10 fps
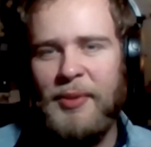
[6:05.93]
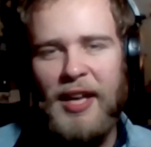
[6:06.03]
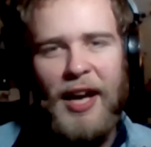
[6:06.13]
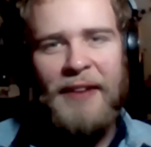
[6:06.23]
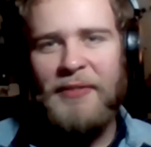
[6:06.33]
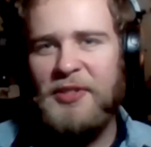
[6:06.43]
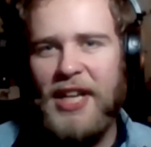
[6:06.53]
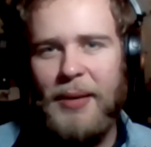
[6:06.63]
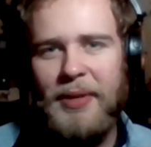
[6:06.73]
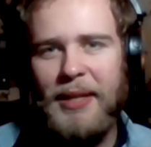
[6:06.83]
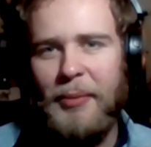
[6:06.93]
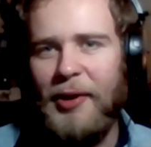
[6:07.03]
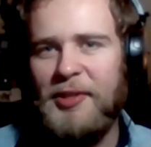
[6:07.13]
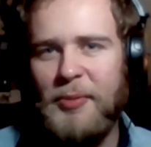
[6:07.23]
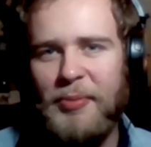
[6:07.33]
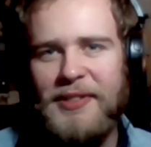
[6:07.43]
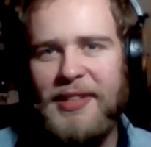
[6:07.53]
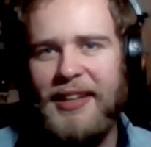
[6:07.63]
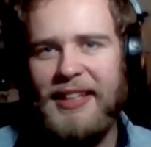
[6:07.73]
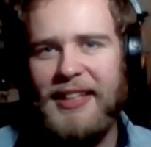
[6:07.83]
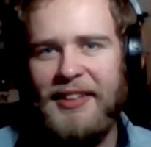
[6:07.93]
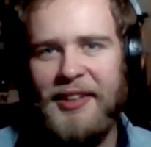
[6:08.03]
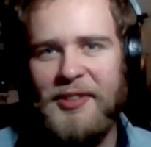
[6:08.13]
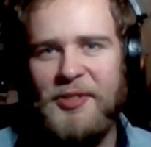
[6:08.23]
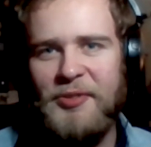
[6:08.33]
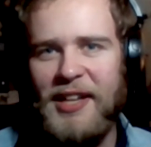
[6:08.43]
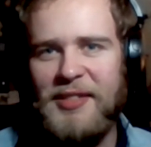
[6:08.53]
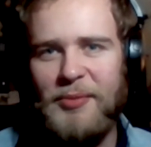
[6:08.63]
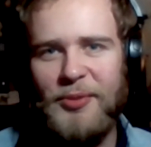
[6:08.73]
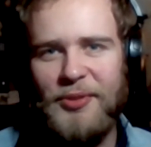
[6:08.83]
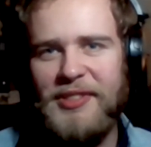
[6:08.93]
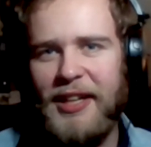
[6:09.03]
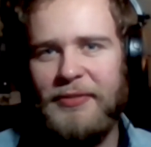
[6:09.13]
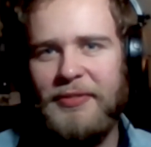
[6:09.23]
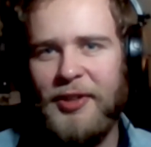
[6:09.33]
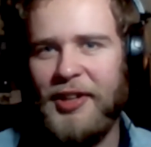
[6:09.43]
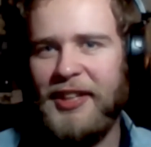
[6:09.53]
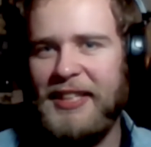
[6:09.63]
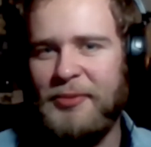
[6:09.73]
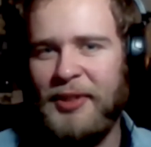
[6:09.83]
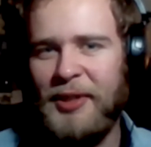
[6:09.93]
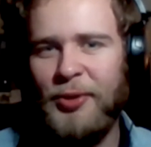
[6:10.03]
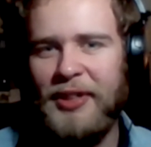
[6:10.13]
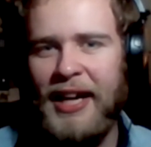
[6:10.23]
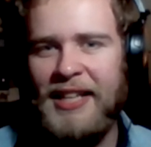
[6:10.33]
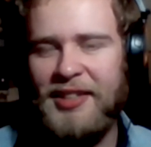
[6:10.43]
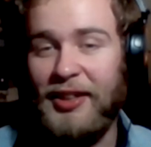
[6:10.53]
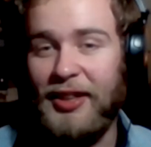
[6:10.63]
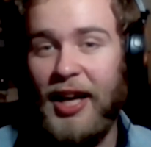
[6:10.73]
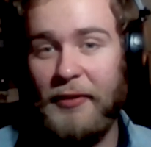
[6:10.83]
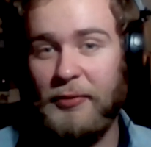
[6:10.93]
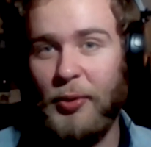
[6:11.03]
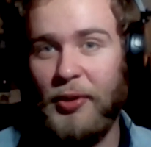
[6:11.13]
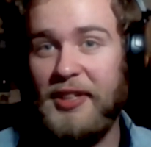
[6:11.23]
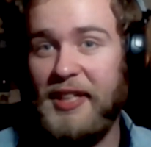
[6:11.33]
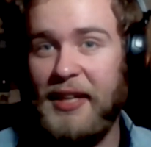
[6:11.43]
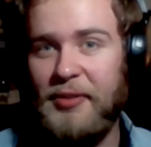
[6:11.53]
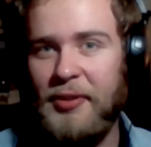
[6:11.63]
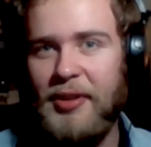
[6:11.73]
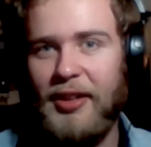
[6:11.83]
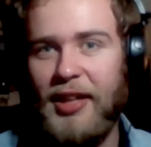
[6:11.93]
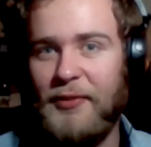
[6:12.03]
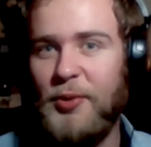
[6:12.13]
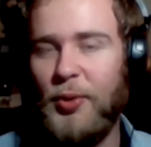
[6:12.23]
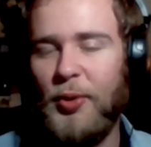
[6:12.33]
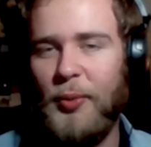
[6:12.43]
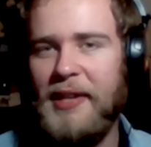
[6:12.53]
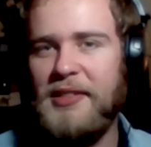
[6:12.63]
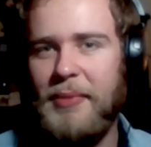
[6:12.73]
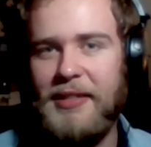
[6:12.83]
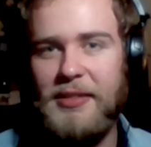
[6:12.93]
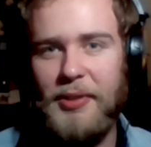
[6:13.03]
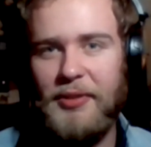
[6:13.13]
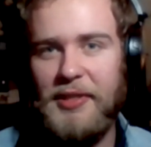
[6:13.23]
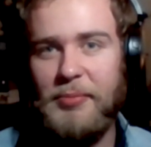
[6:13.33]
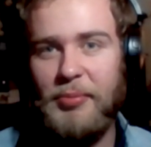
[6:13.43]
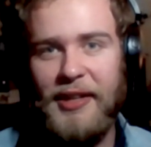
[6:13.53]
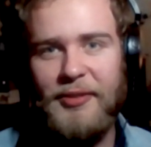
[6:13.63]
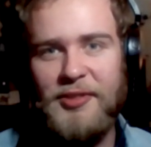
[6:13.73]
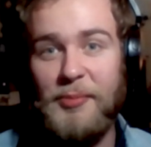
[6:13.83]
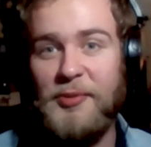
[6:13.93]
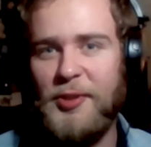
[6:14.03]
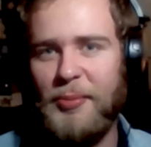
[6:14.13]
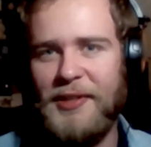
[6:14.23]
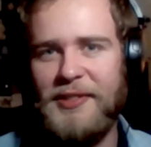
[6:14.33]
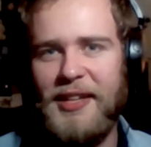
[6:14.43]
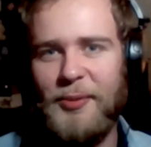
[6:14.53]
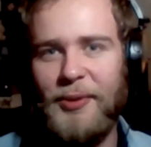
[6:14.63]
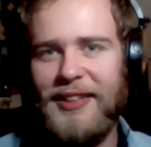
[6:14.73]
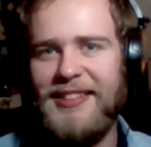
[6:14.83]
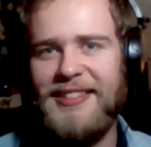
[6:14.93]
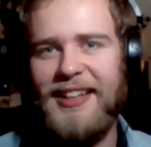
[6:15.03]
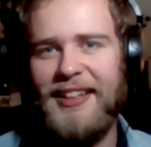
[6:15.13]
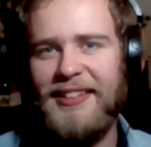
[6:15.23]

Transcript: With every champion, I'm always super excited to get in there and just try some cool stuff. Hercules is a really cool guy. He's got a lot of lore to dig through and a lot of cool ways to make his abilities play out. So I'm super excited to look on this today.